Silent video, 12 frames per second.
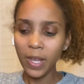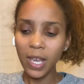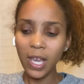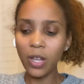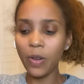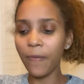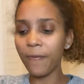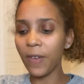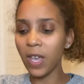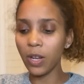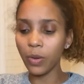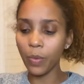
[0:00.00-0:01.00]
It'll
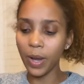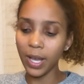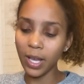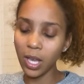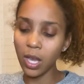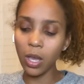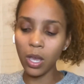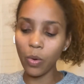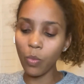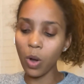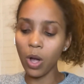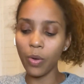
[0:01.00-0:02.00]
fade away. It
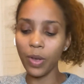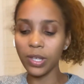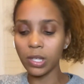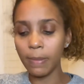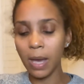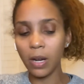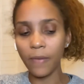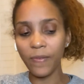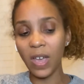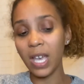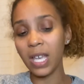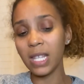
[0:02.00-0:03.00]
won't. As a matter of
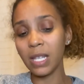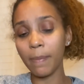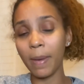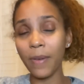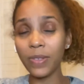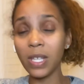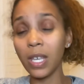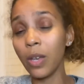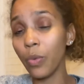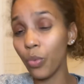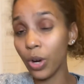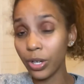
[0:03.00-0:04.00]
fact, it's about to
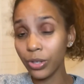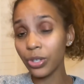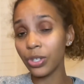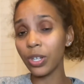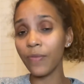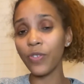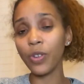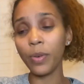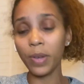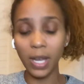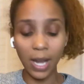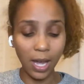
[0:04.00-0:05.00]
get worse if you don't
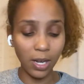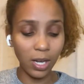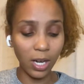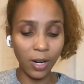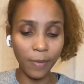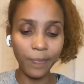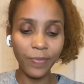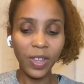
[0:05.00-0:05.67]
get out of there.